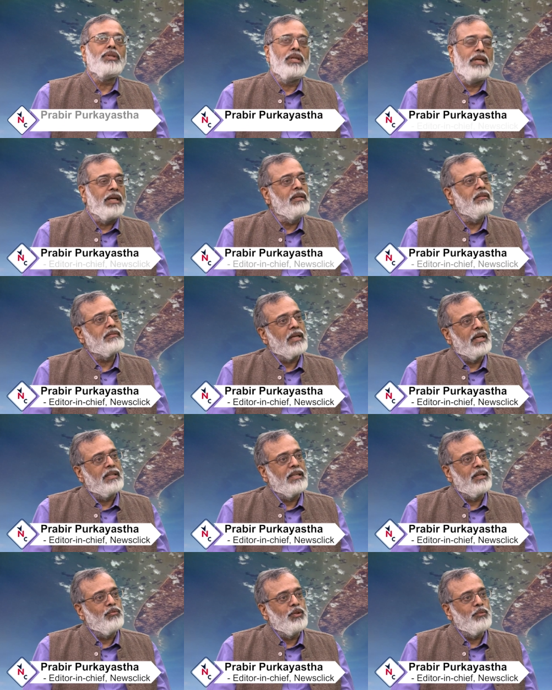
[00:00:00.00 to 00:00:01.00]
things I
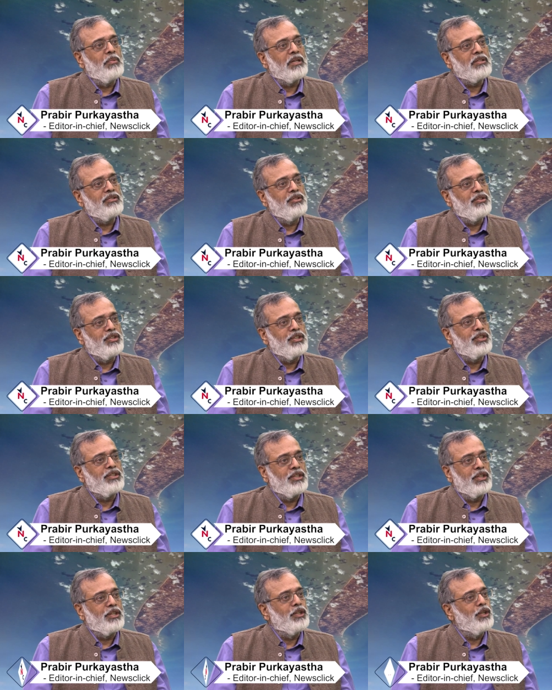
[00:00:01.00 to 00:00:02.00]
think we must
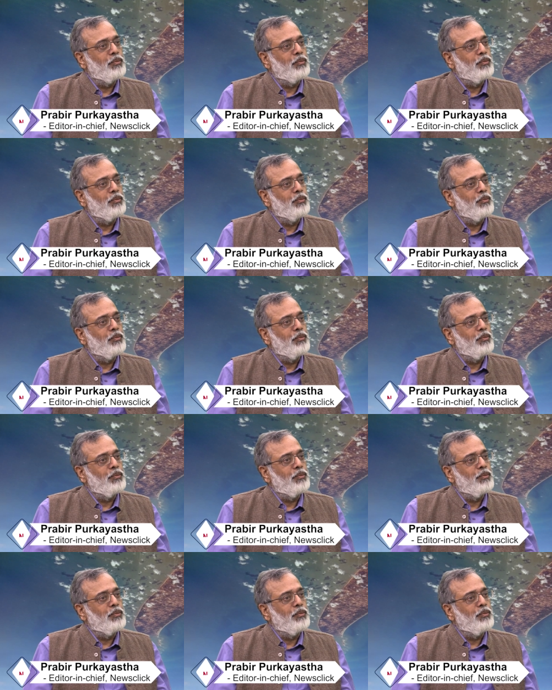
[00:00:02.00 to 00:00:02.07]
register in